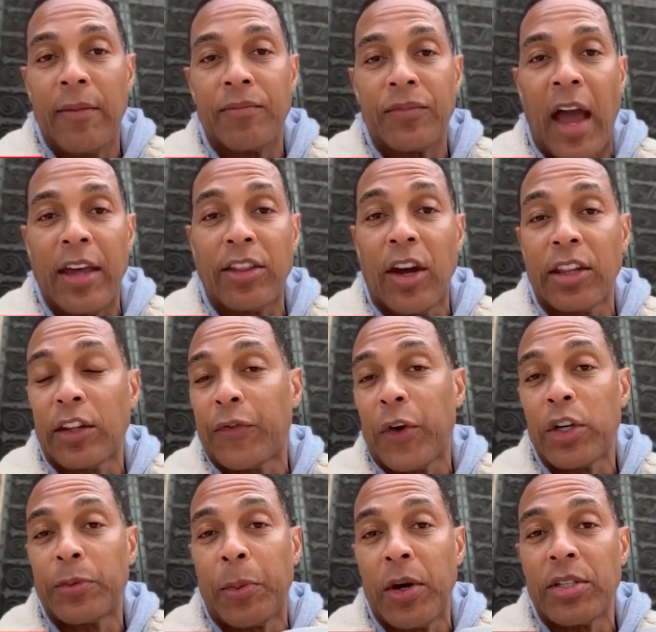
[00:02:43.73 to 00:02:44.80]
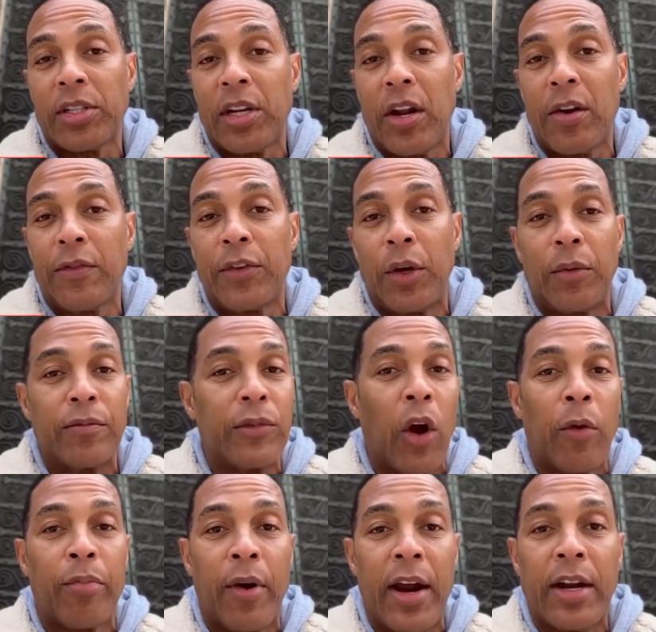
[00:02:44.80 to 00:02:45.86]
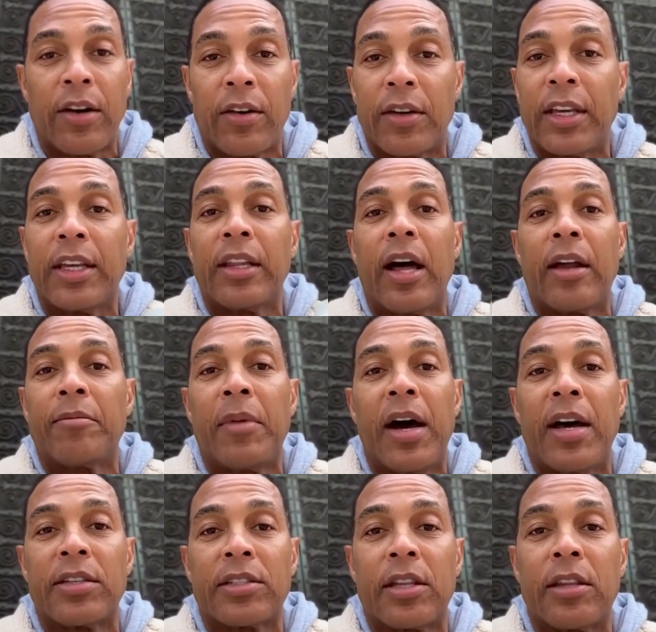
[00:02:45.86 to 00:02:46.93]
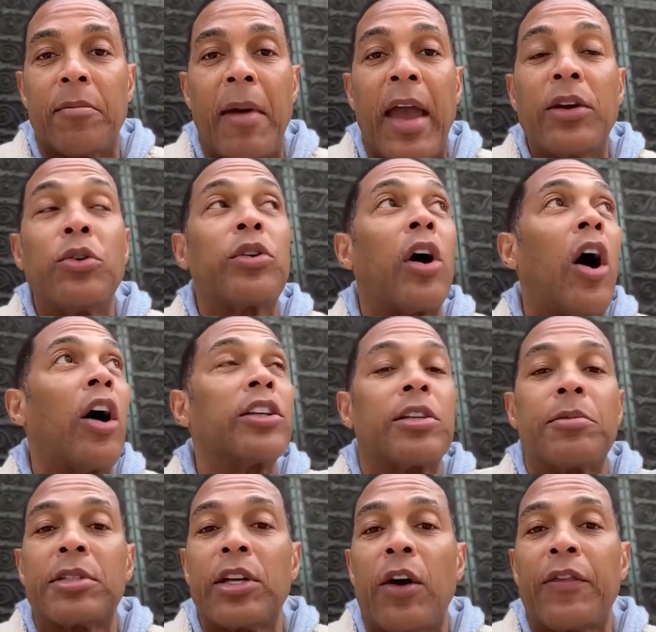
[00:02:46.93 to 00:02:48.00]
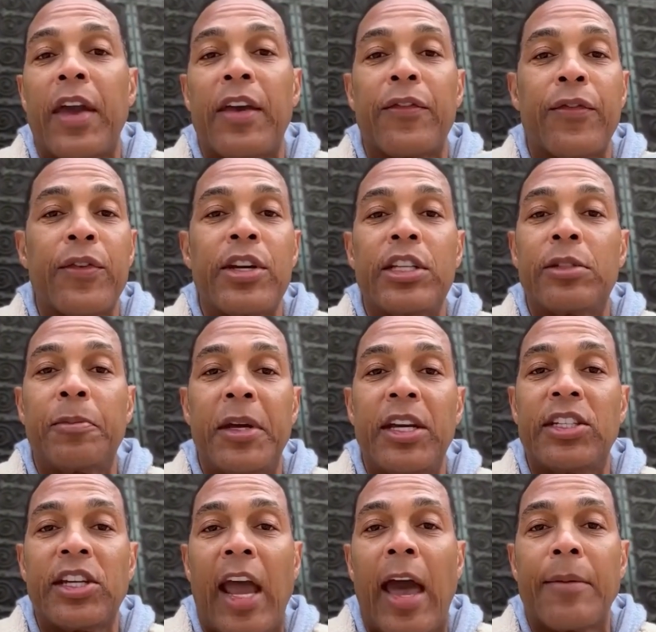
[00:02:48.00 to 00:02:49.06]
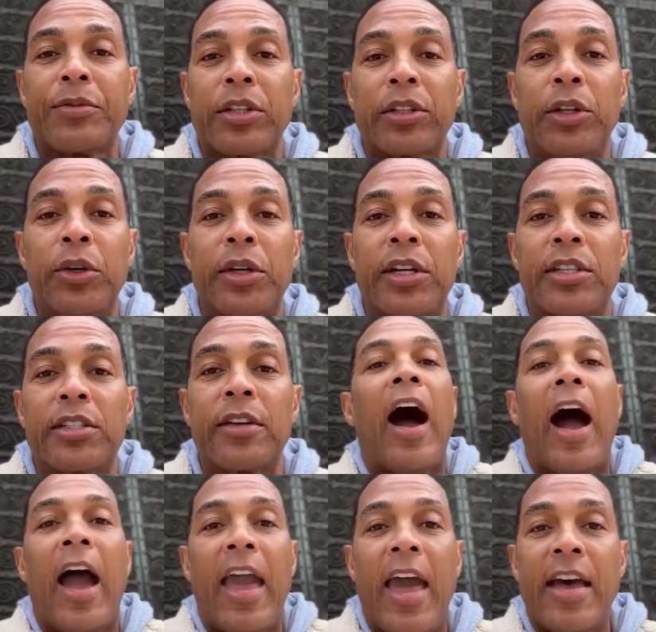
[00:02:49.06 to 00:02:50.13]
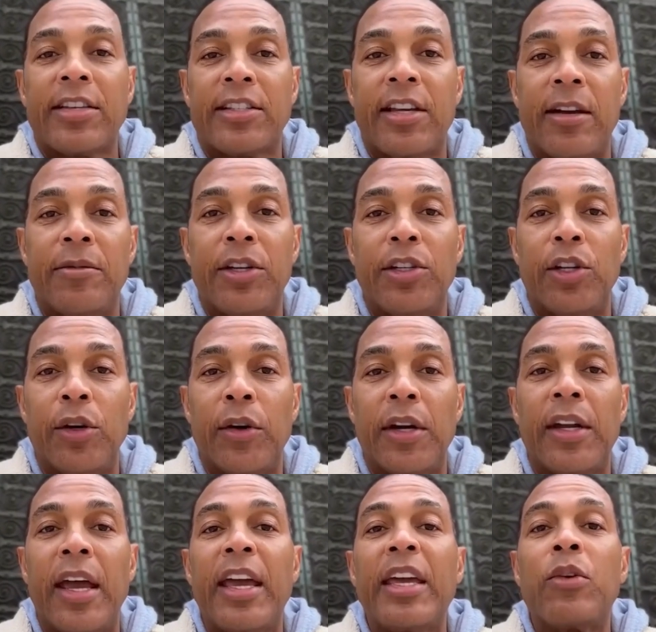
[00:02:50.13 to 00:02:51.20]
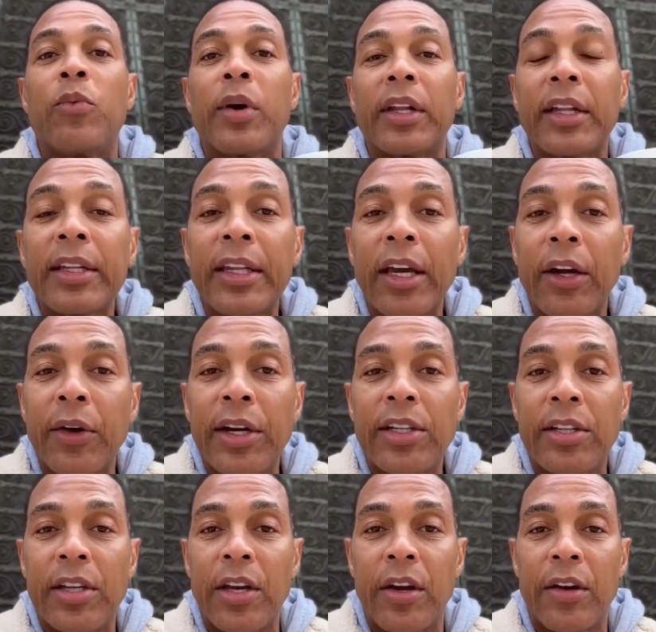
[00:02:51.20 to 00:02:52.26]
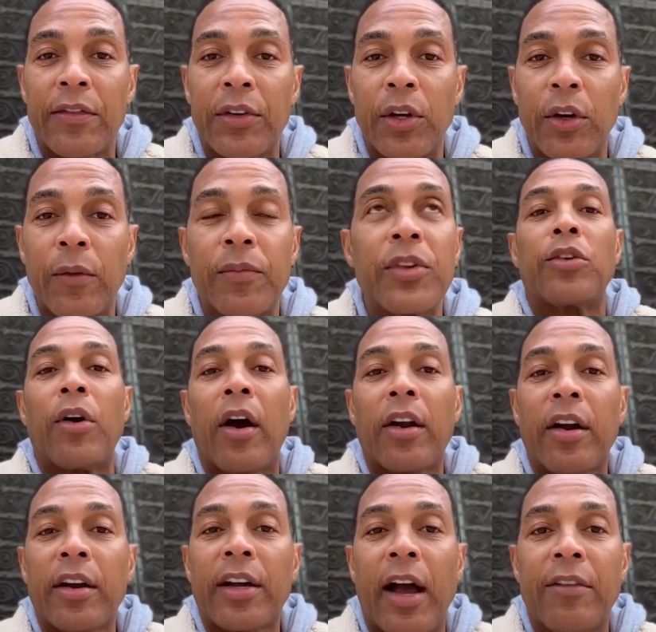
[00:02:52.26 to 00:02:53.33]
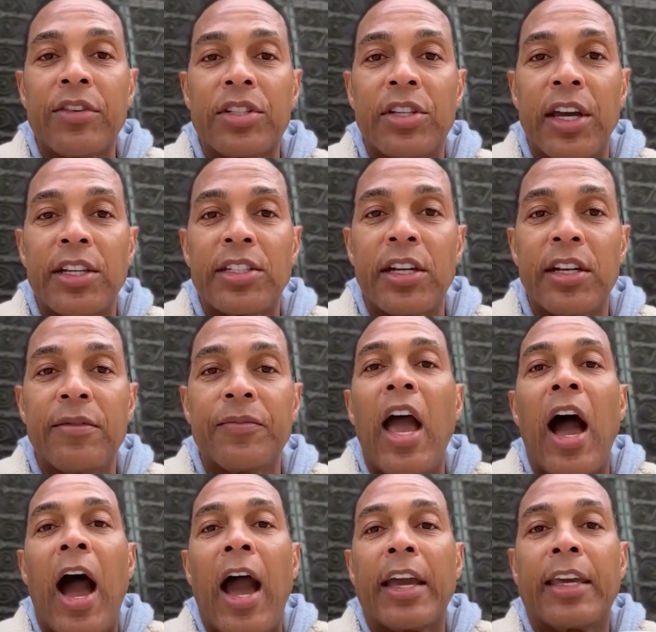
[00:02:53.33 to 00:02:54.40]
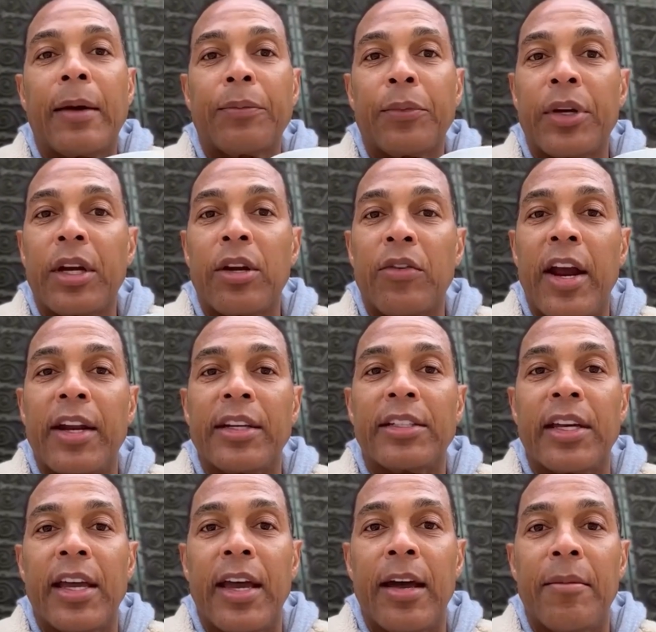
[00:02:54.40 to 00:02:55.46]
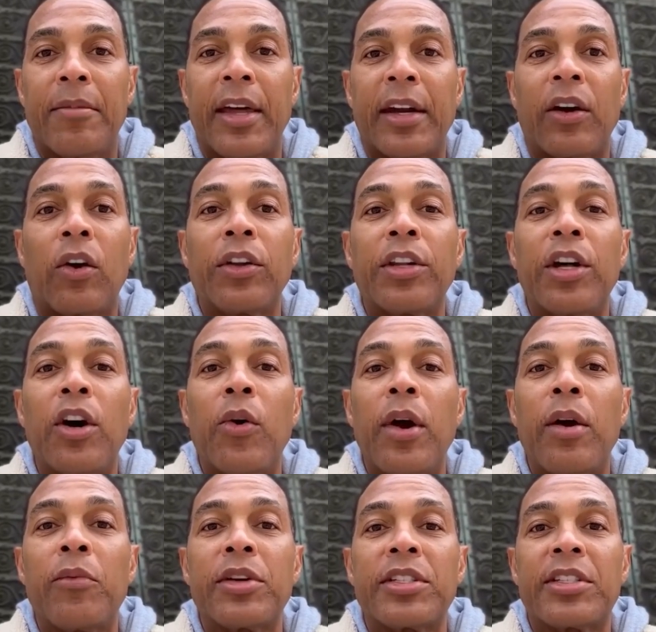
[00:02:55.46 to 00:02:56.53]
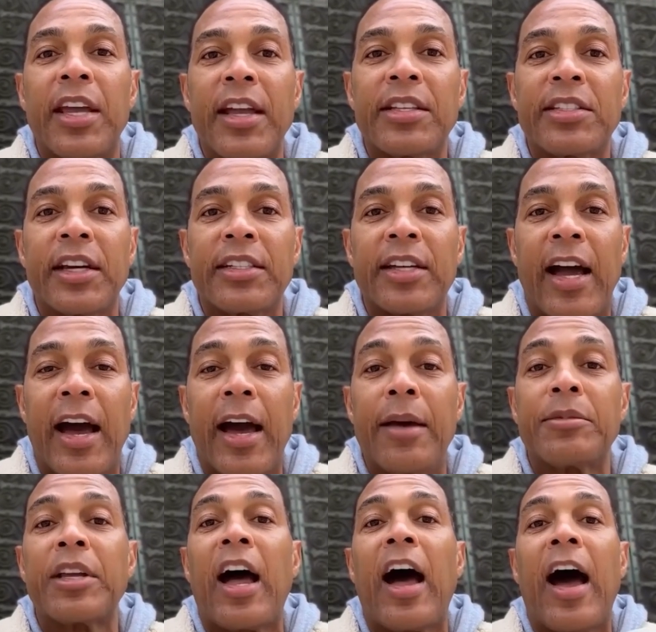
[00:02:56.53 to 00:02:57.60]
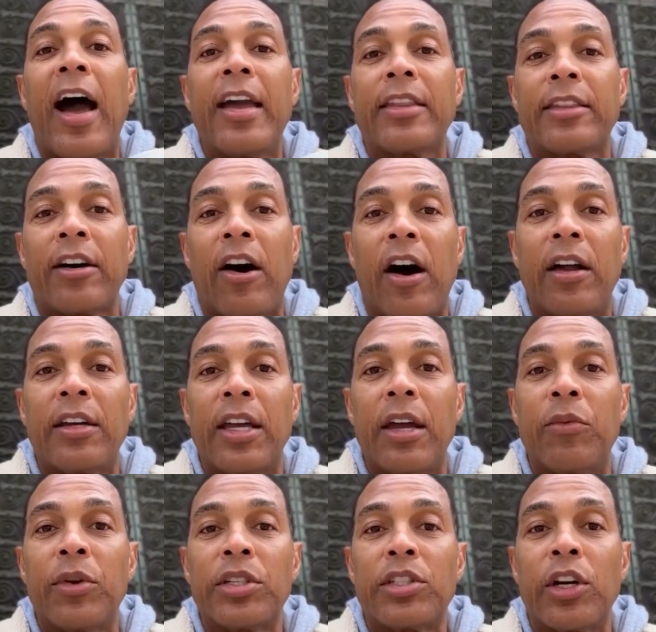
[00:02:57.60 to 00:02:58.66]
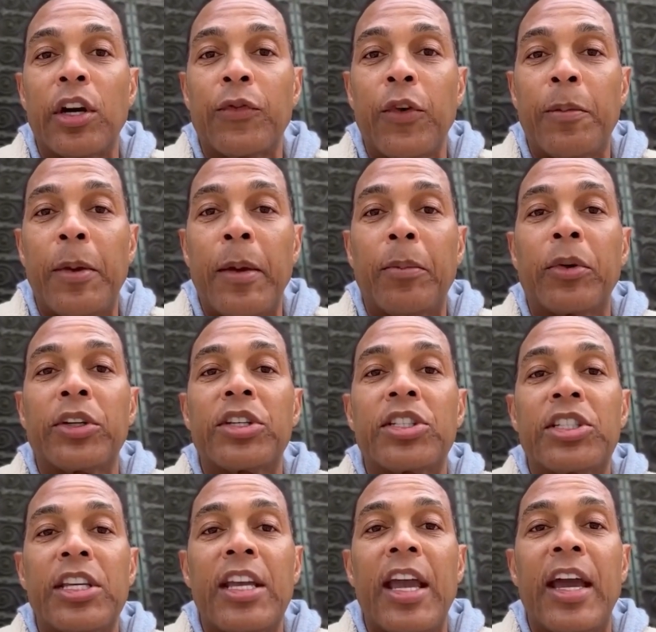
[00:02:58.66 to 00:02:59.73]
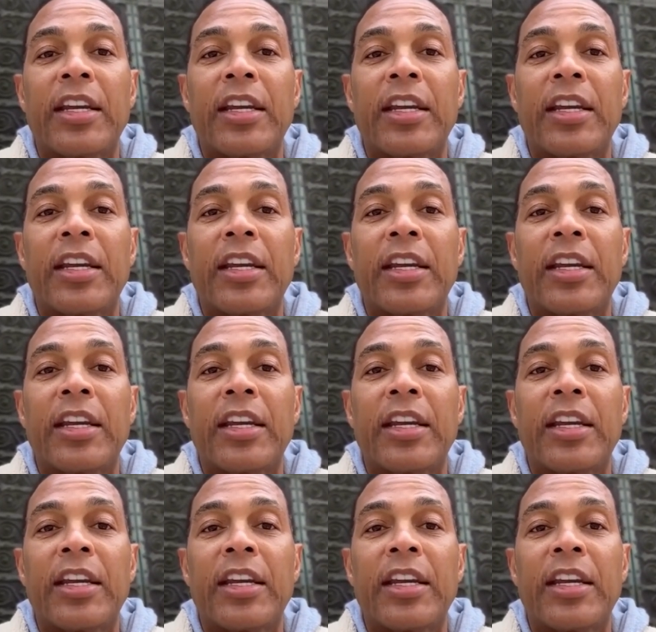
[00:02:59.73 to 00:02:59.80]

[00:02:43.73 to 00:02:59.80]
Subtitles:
I thought the first person to interview, no-brainer, Elon Musk, the man who calls himself a free speech absolutist. I asked him to do it. He willingly agreed to the interview. Throughout our conversation, I kept reiterating to him that although it was tense at times, I thought it was good for people to see and